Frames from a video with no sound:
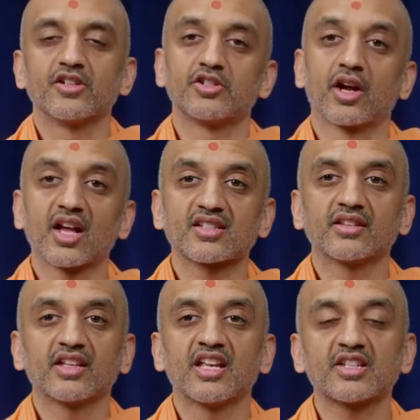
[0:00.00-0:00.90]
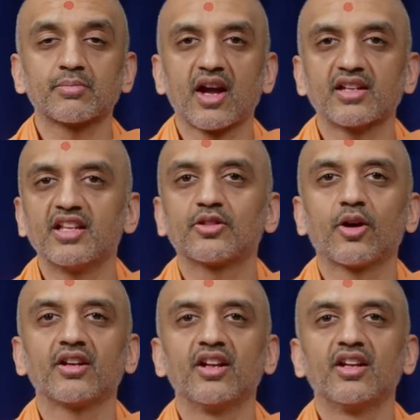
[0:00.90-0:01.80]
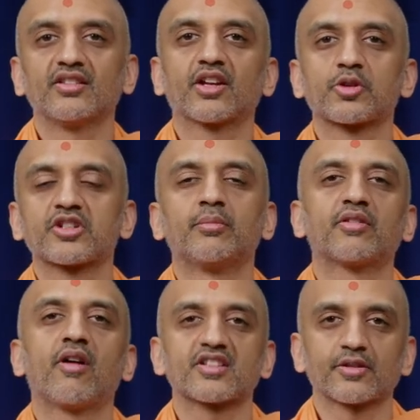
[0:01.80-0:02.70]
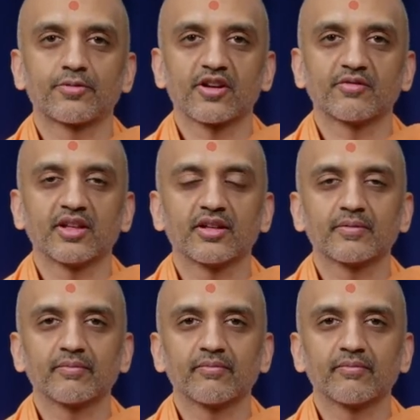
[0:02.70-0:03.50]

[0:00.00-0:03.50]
Jarasandha, in his mind, he thought that Krishna Bhagwan is afraid of me.